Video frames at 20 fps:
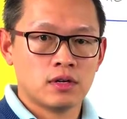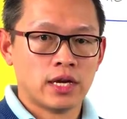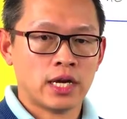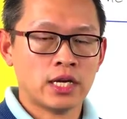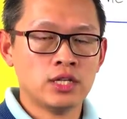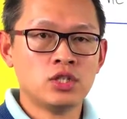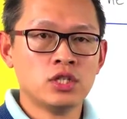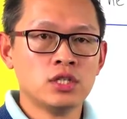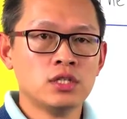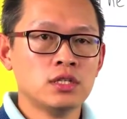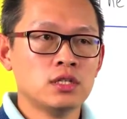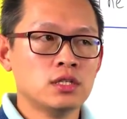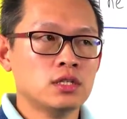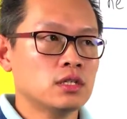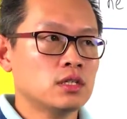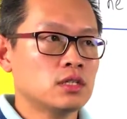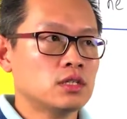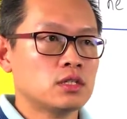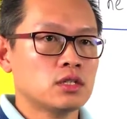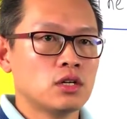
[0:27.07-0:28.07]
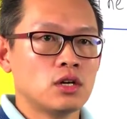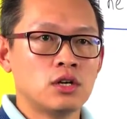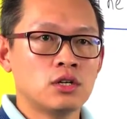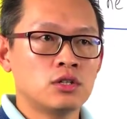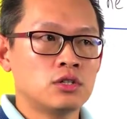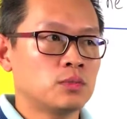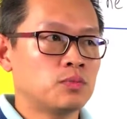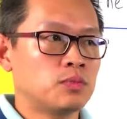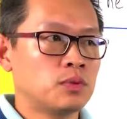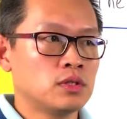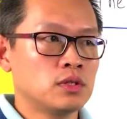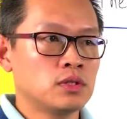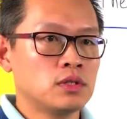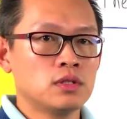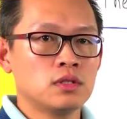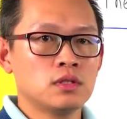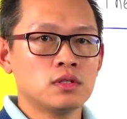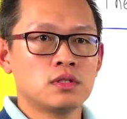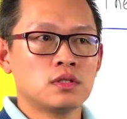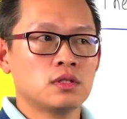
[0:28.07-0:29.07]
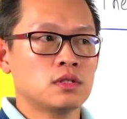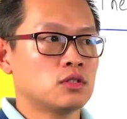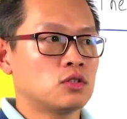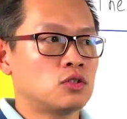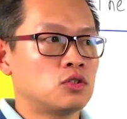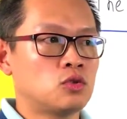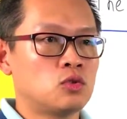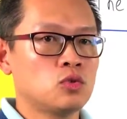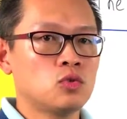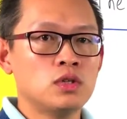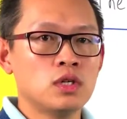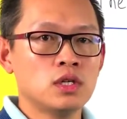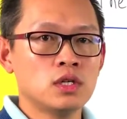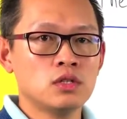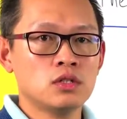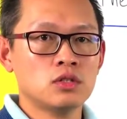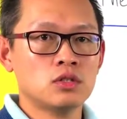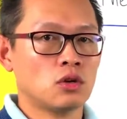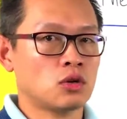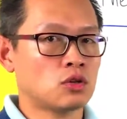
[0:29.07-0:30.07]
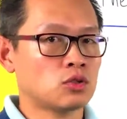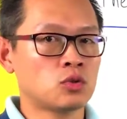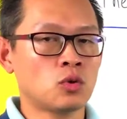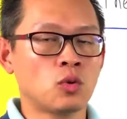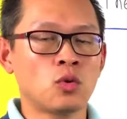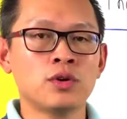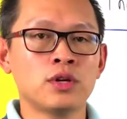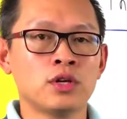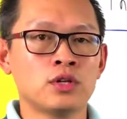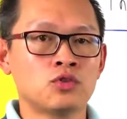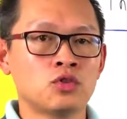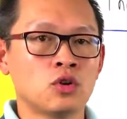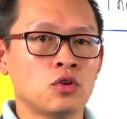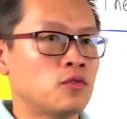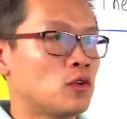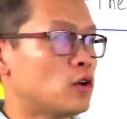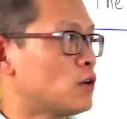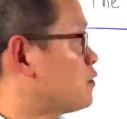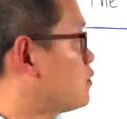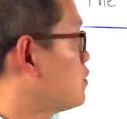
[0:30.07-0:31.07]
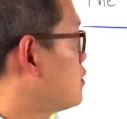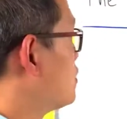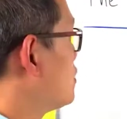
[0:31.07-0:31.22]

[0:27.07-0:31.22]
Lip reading: engineers, entrepreneurs, students, or so on and so forth,